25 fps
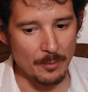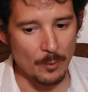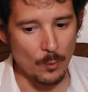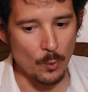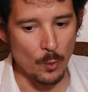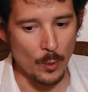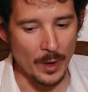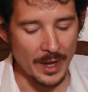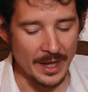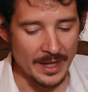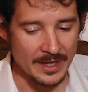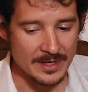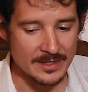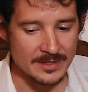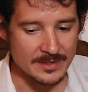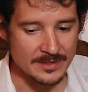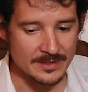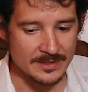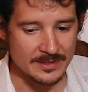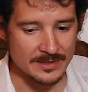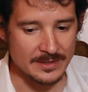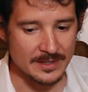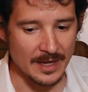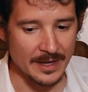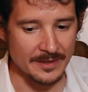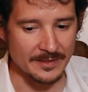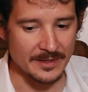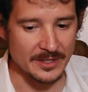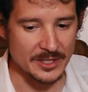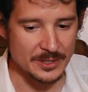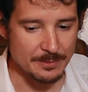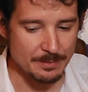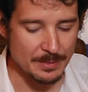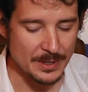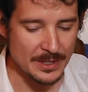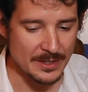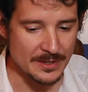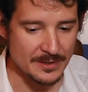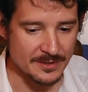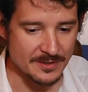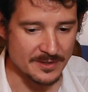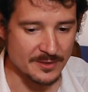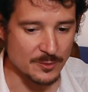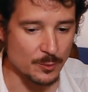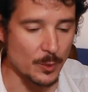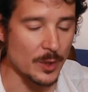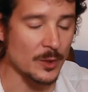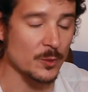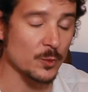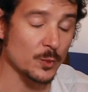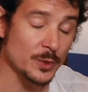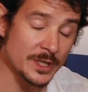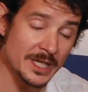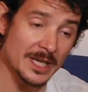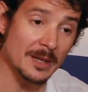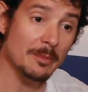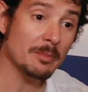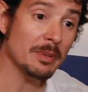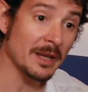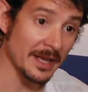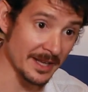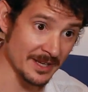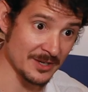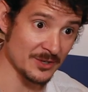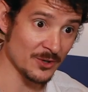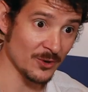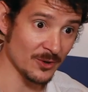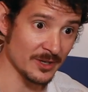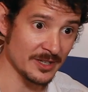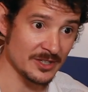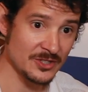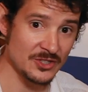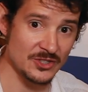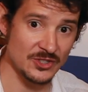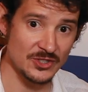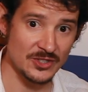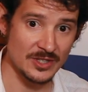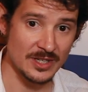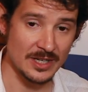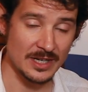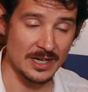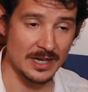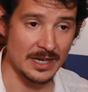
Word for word: ways and the experiences when we apply knowledge